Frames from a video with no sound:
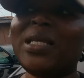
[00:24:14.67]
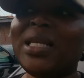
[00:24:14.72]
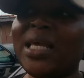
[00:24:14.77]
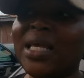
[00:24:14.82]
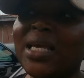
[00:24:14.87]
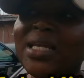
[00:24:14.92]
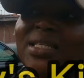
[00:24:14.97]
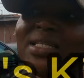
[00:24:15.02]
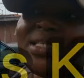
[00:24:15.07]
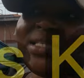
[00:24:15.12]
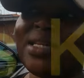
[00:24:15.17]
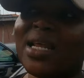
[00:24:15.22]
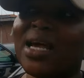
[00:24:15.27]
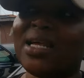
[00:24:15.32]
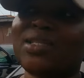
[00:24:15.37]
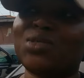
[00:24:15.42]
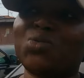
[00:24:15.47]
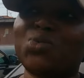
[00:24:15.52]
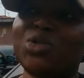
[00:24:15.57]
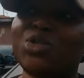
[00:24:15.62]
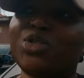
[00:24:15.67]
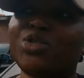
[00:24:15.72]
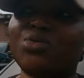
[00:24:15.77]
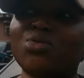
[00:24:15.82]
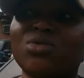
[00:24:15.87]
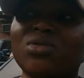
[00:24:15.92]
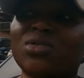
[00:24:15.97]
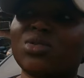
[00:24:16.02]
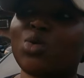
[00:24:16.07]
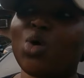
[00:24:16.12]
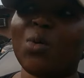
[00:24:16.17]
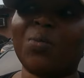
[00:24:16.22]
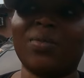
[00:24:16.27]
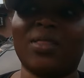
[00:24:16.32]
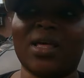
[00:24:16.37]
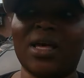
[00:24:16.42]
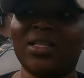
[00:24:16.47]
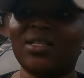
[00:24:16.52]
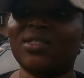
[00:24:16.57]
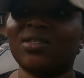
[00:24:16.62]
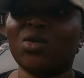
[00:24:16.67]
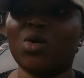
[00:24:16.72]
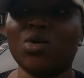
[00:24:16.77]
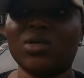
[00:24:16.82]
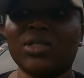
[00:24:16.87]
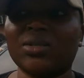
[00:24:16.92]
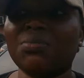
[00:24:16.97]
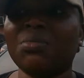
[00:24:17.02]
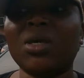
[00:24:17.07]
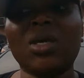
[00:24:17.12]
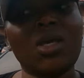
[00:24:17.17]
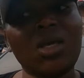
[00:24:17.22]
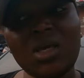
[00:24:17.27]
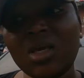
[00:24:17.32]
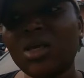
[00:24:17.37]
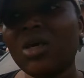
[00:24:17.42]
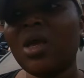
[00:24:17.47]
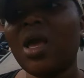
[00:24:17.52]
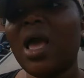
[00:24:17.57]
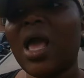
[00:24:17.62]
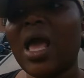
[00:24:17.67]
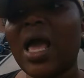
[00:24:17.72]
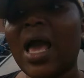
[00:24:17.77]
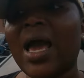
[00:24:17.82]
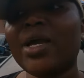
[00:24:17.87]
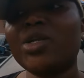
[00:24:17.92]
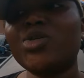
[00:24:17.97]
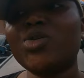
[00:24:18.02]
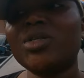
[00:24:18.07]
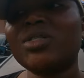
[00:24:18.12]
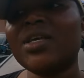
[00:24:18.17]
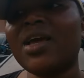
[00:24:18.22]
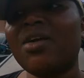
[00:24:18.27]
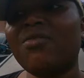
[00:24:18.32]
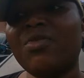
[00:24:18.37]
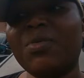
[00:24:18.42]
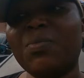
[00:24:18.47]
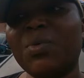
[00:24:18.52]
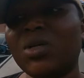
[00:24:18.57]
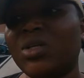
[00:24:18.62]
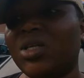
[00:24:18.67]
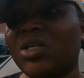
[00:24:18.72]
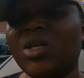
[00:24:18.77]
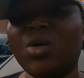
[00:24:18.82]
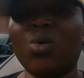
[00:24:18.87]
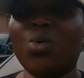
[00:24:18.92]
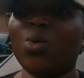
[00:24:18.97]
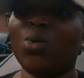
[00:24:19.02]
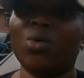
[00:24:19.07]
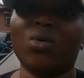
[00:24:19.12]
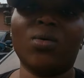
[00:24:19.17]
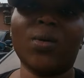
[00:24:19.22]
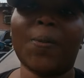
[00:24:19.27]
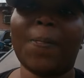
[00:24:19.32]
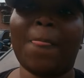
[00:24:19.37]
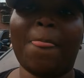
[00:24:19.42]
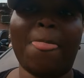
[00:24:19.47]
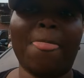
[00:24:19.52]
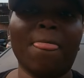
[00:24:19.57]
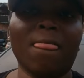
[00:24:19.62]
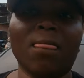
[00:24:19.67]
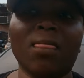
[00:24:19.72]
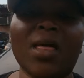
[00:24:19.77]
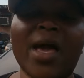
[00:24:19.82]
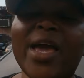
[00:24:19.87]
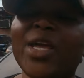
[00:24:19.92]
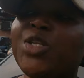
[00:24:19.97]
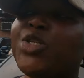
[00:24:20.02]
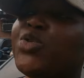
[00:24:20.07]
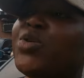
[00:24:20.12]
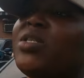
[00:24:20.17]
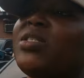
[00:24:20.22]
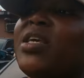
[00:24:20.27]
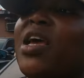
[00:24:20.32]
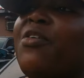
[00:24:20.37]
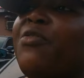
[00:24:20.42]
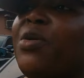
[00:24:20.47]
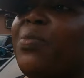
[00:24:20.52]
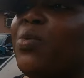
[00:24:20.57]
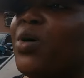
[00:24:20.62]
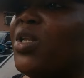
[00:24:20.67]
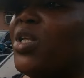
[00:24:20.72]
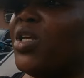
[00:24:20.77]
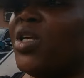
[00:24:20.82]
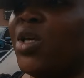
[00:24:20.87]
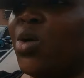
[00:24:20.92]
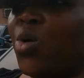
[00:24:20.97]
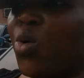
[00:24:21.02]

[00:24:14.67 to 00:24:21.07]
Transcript: plead that we should stop that. Because me, I treat everybody equal. equal. I treat everybody